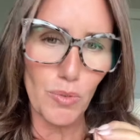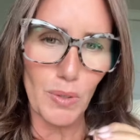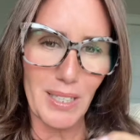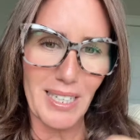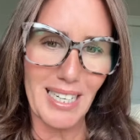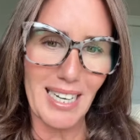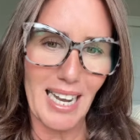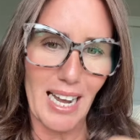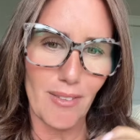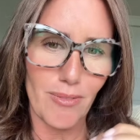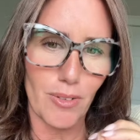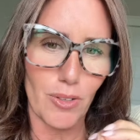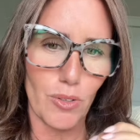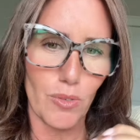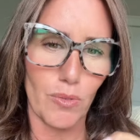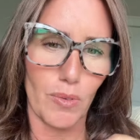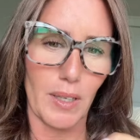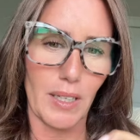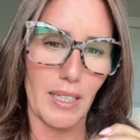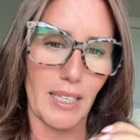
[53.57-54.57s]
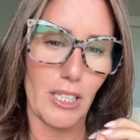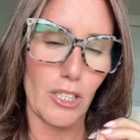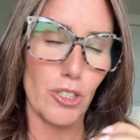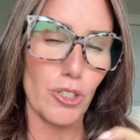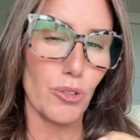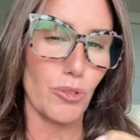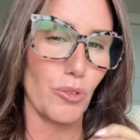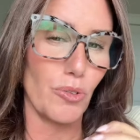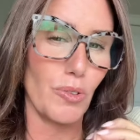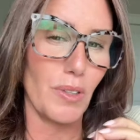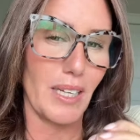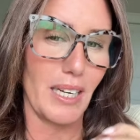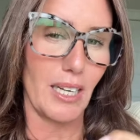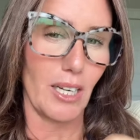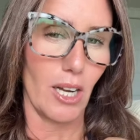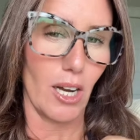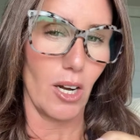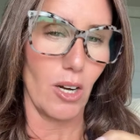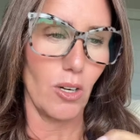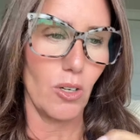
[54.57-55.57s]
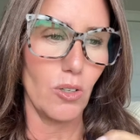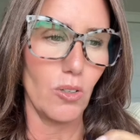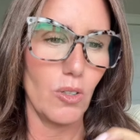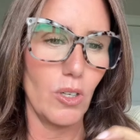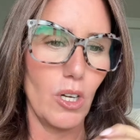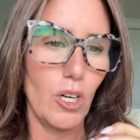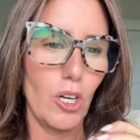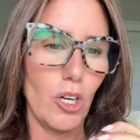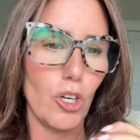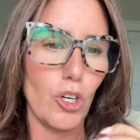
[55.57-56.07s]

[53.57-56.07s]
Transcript: would never really truly know